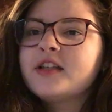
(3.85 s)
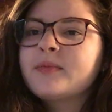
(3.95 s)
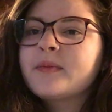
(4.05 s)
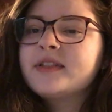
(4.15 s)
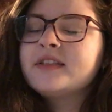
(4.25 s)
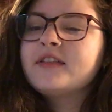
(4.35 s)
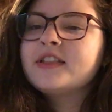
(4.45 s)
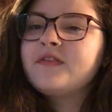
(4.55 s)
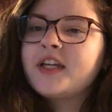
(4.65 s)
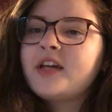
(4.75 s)
and the purpose of
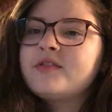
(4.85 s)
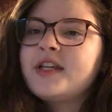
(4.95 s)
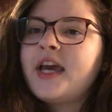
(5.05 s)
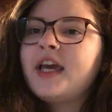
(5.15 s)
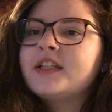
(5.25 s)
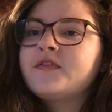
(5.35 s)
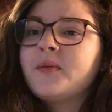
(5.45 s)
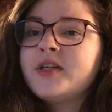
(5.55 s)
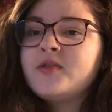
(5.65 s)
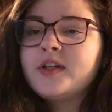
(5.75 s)
this video today is
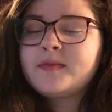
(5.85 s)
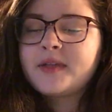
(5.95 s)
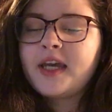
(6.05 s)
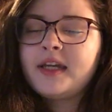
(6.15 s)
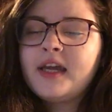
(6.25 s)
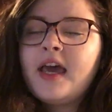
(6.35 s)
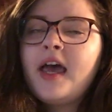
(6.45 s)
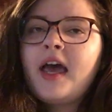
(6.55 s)
for me to explain